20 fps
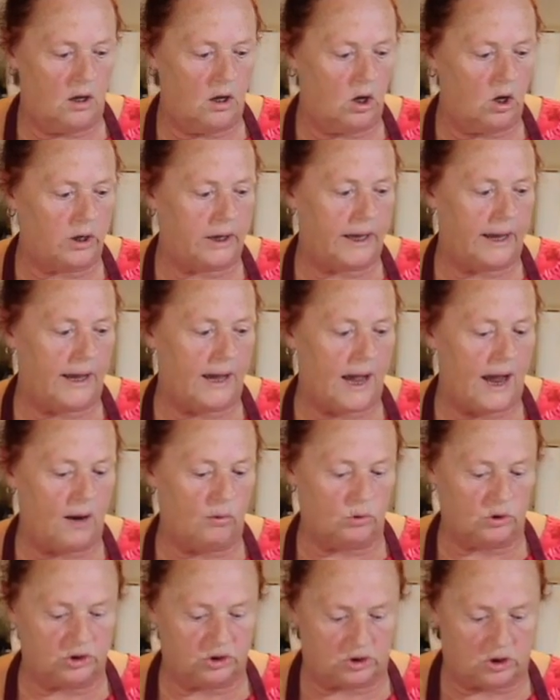Okay, I
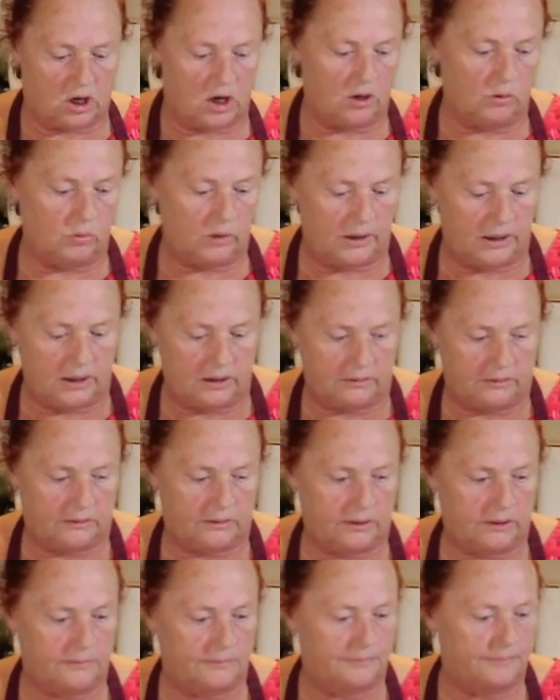will start
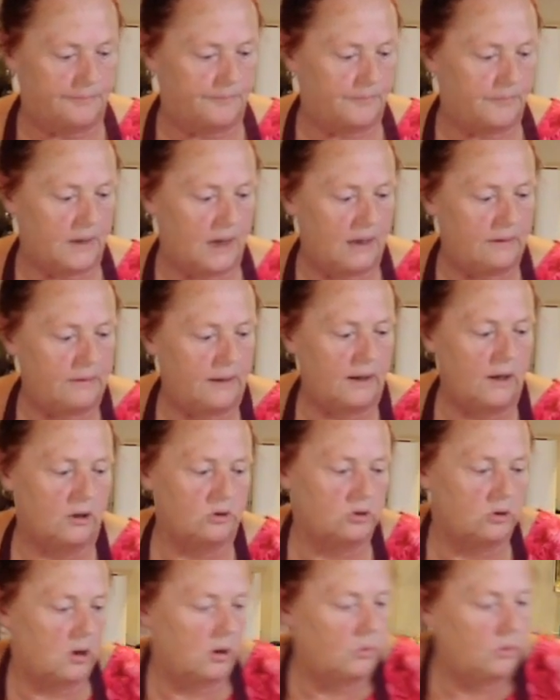with, I think I'll
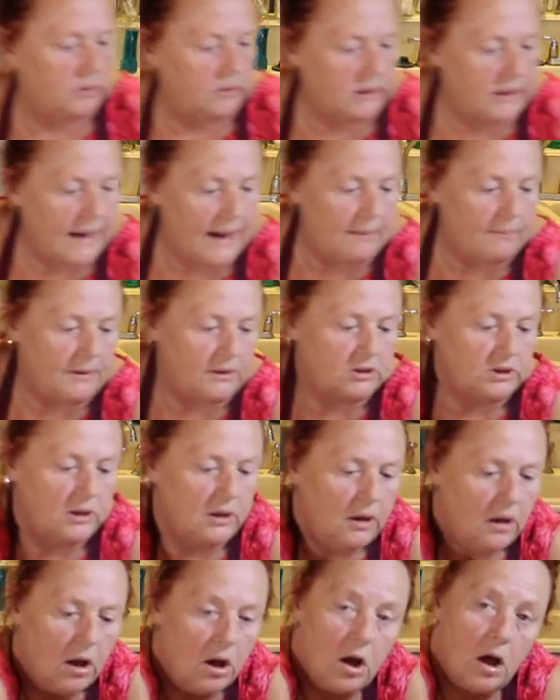start with the cabbage.
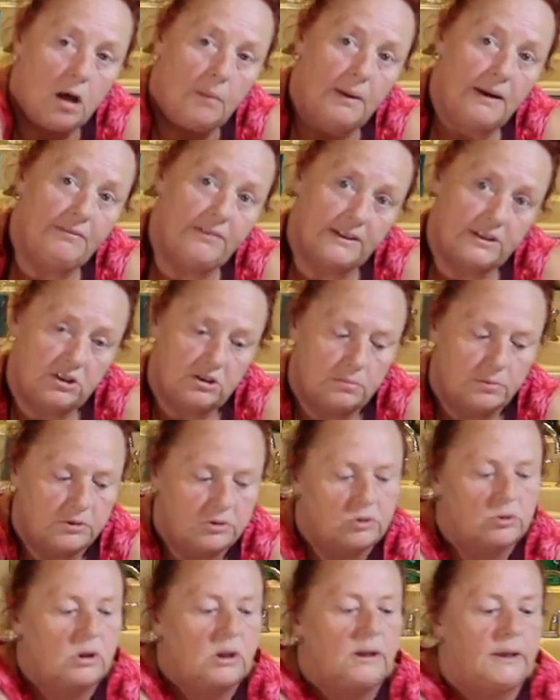All my
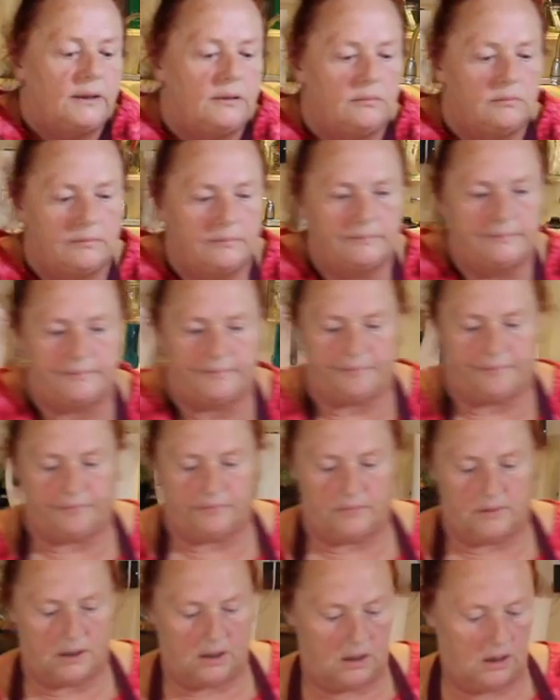vegetables are clean.
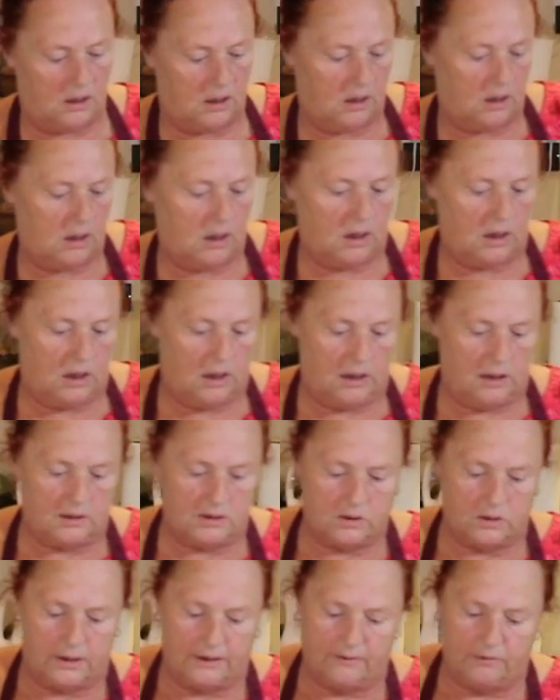And
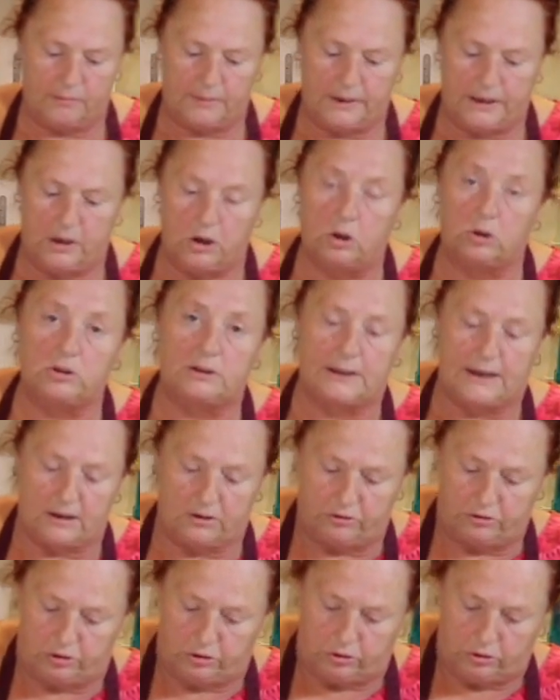so everybody knows
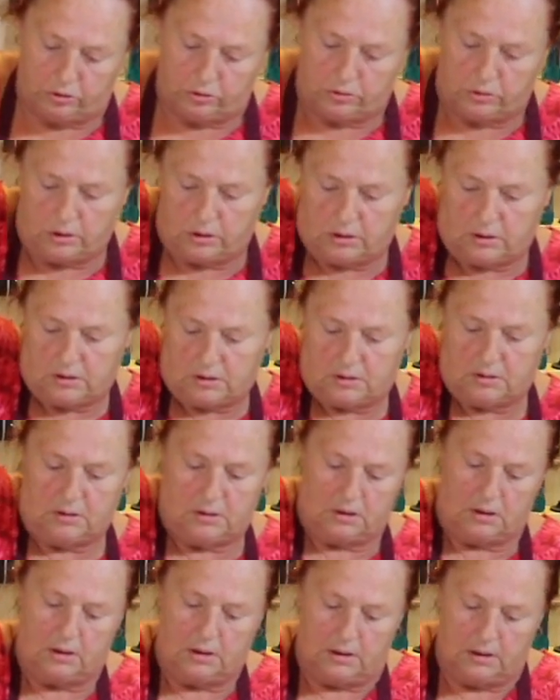how to
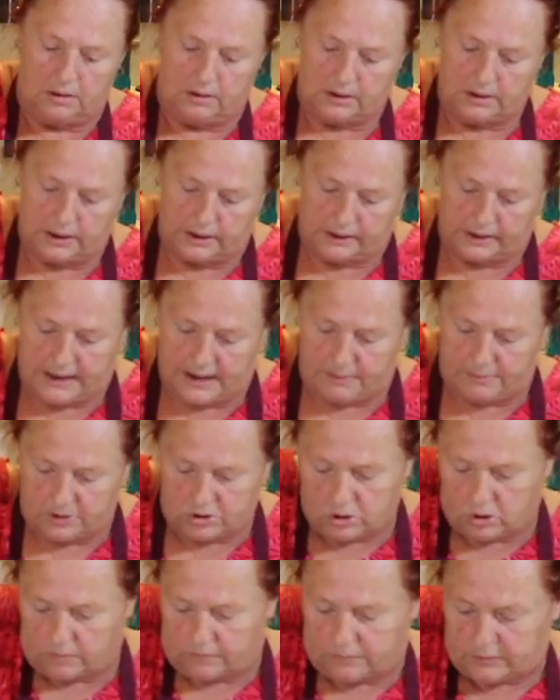cut a
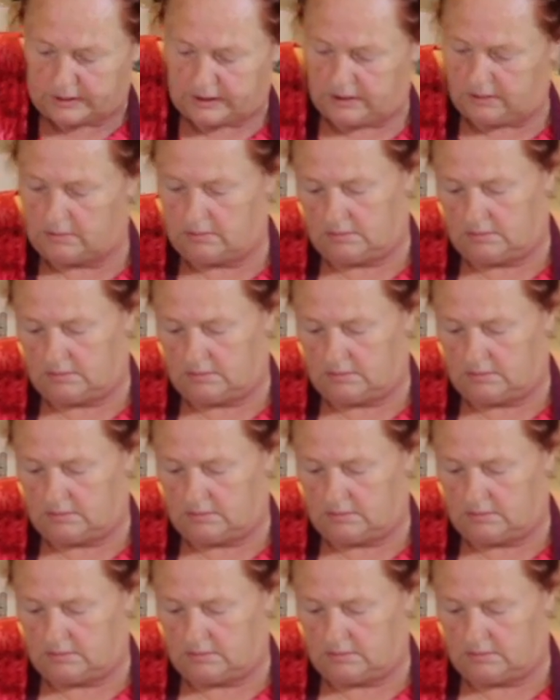cabbage, hopefully.